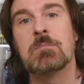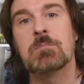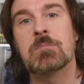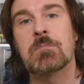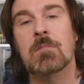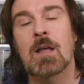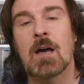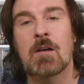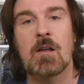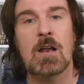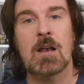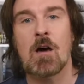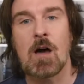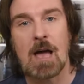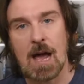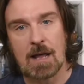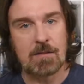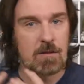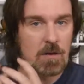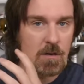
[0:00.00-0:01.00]
And then I
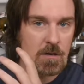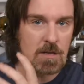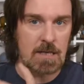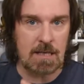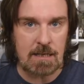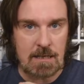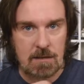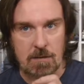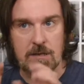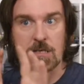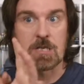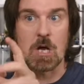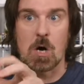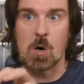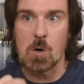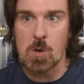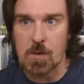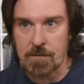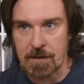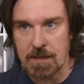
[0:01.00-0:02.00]
had to look into it,
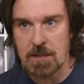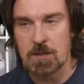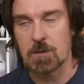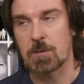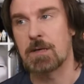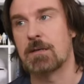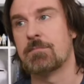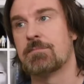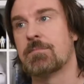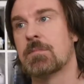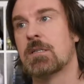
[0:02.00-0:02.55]
delve into it,